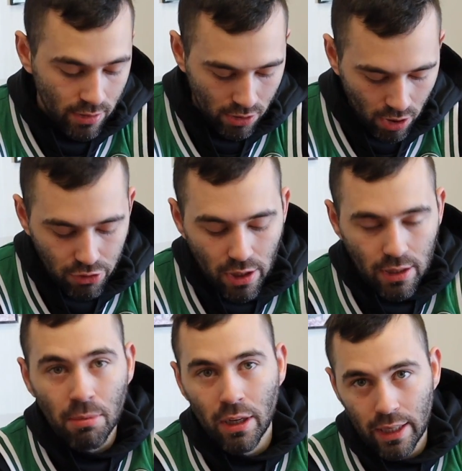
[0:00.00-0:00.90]
And the contract
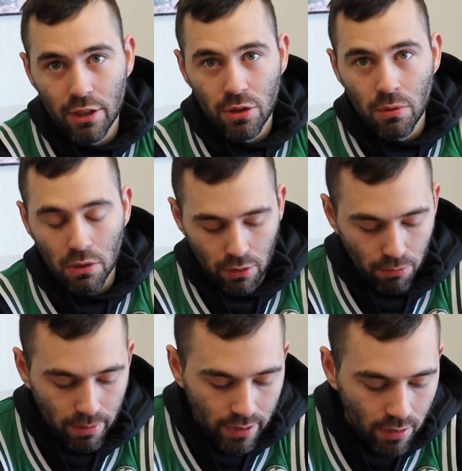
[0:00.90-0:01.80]
I'm going to get to in a
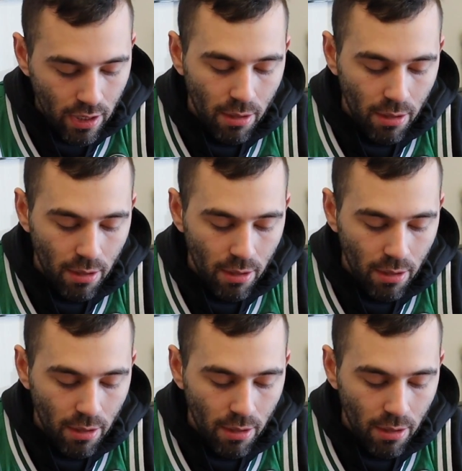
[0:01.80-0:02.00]
little bit